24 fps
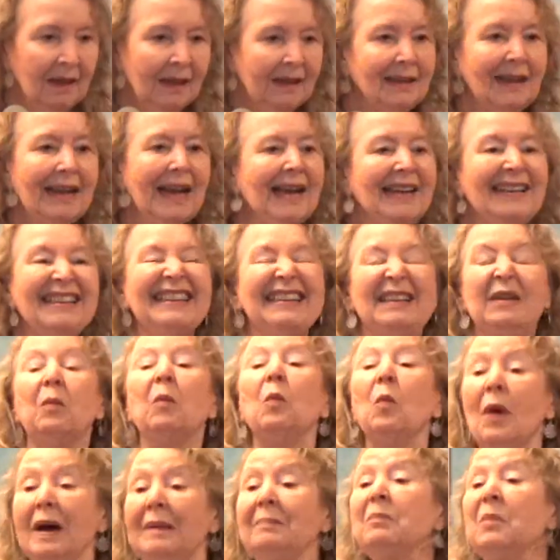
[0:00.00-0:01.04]
The guy did
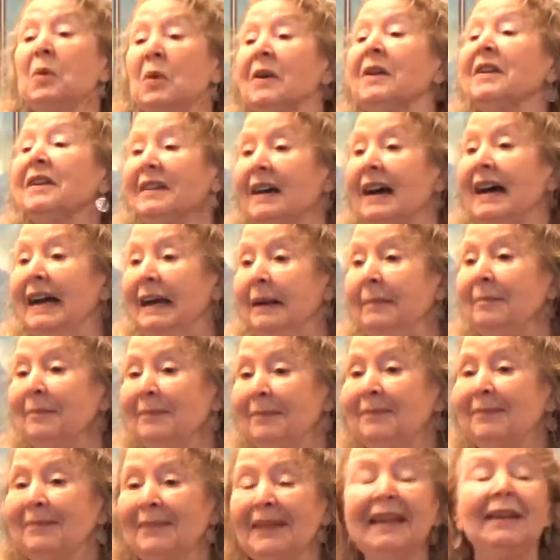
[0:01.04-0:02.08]
it one more time.
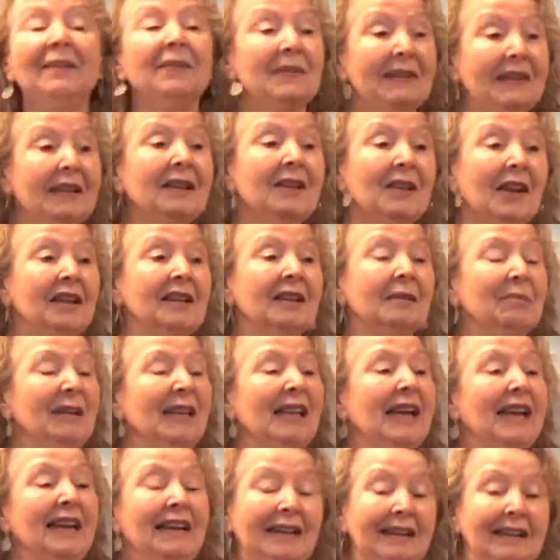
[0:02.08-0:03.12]
He's still on the
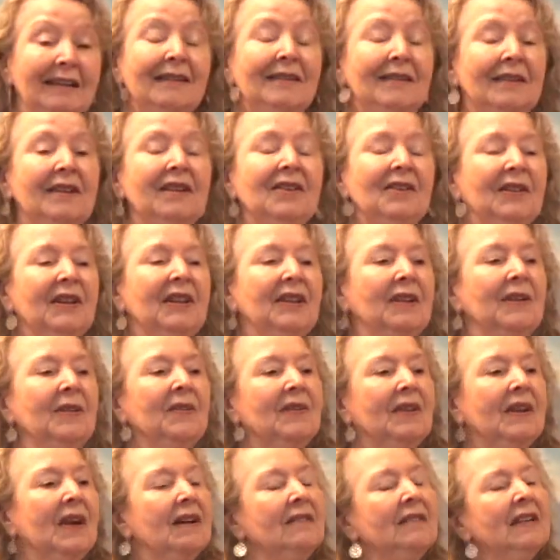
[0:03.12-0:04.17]
planet. He's teaching
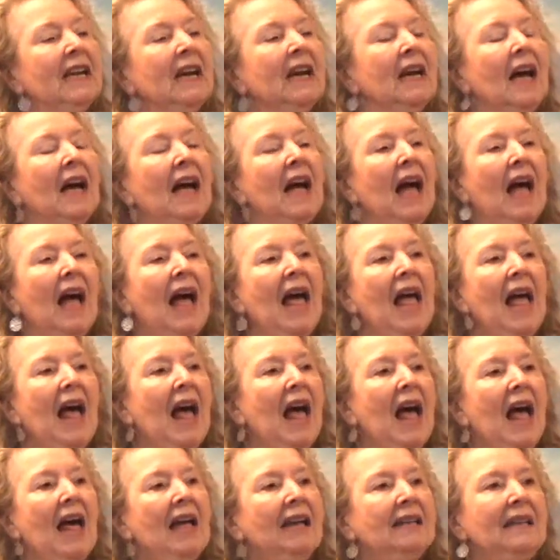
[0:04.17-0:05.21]
this stuff.
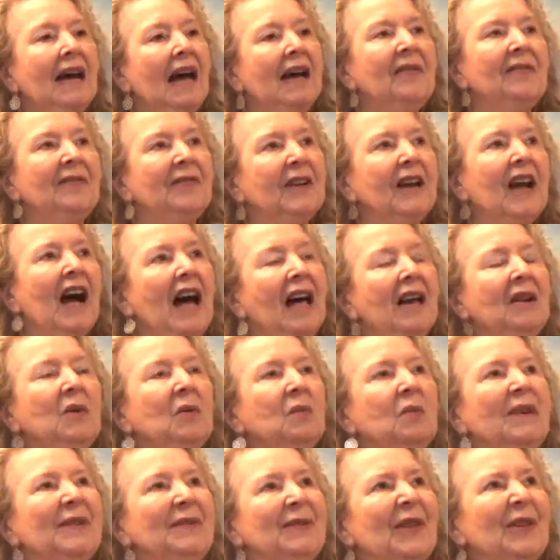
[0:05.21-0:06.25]
And I've
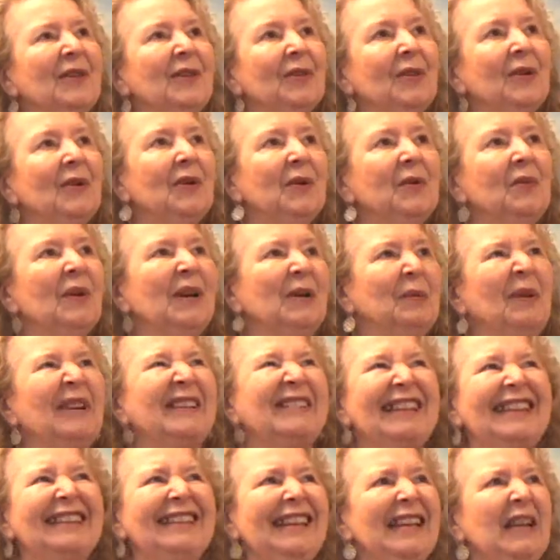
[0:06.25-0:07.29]
forgotten what the third one
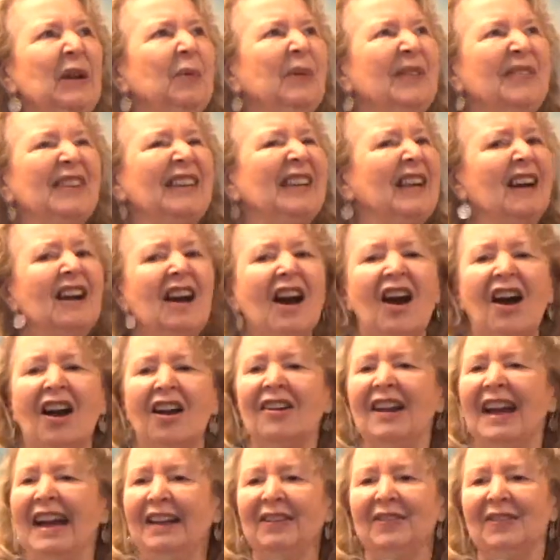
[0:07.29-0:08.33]
was. I think it was in a
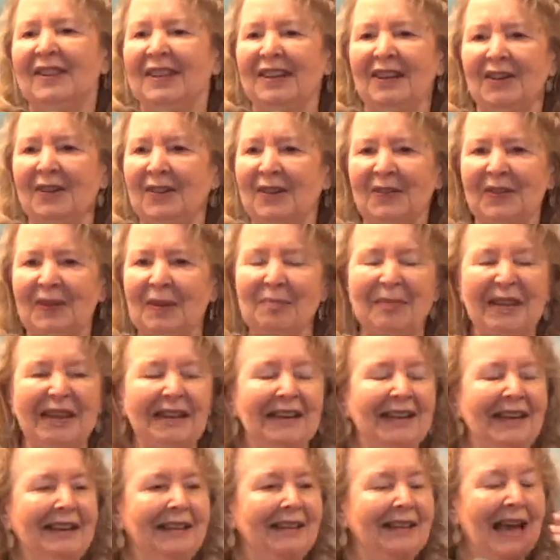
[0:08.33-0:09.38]
car accident or something
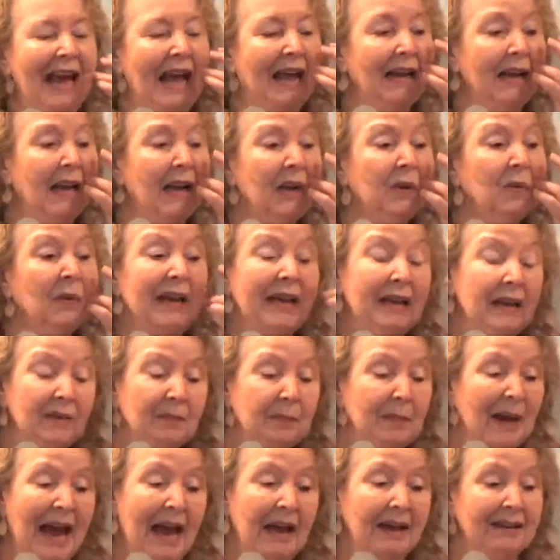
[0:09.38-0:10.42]
like that. Anyway, he's
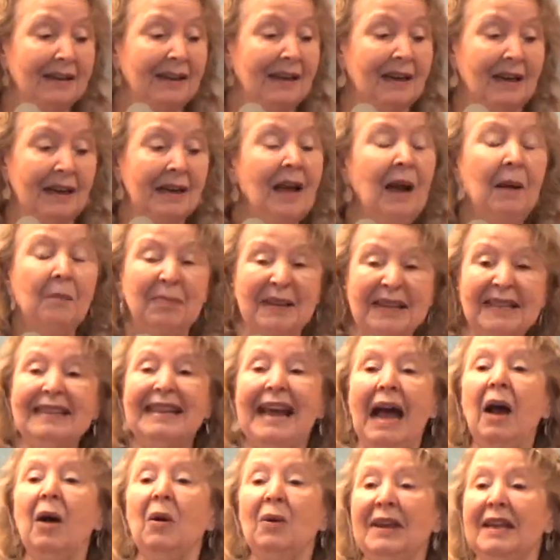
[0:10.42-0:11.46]
back there, but
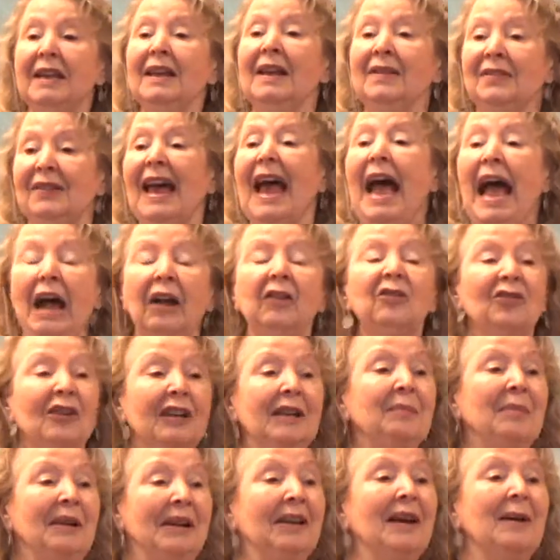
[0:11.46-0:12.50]
now he has
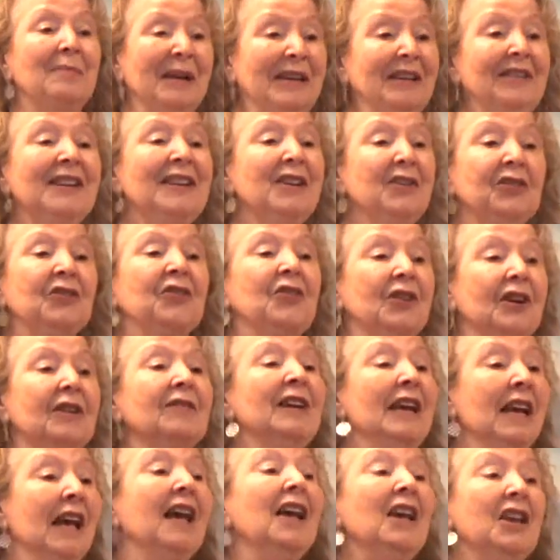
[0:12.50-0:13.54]
actually become a teacher
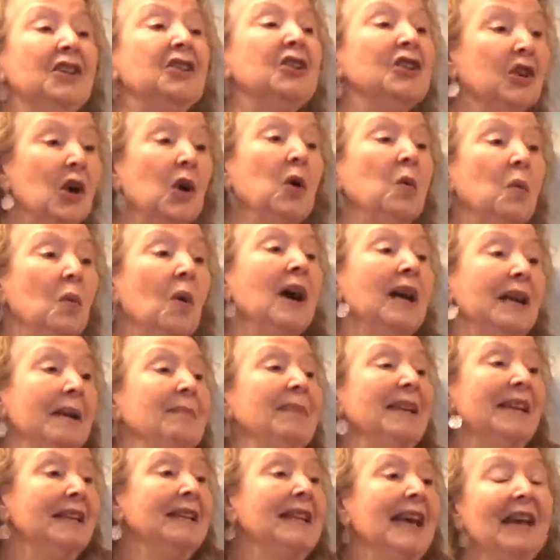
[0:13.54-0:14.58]
of, you don't want to
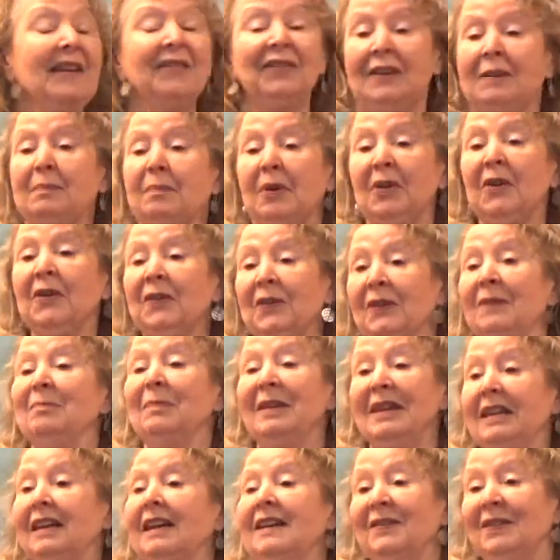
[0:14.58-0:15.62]
be a nasty person
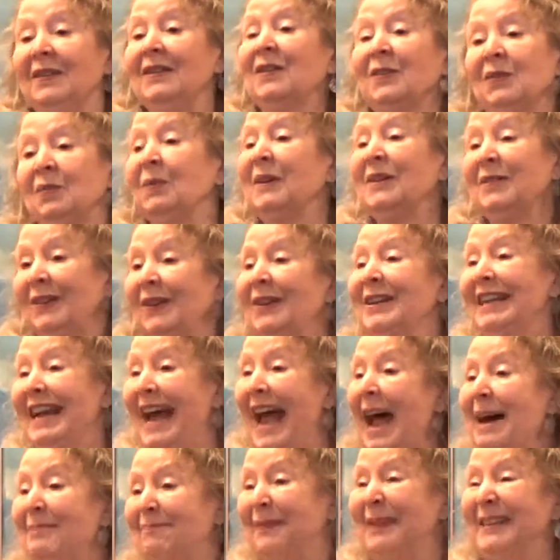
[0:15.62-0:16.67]
because this is what's going to
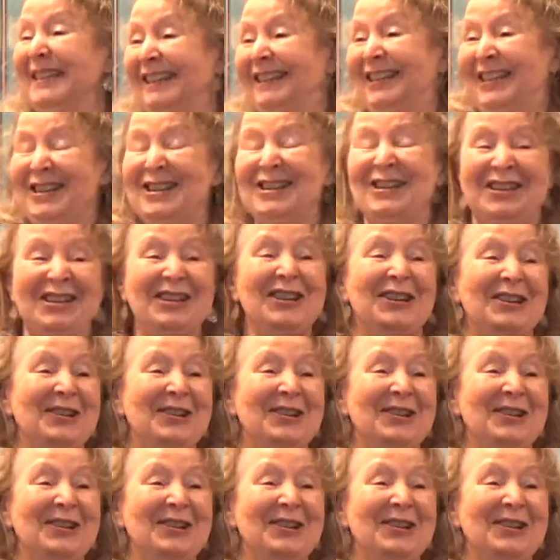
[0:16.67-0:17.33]
happen to you.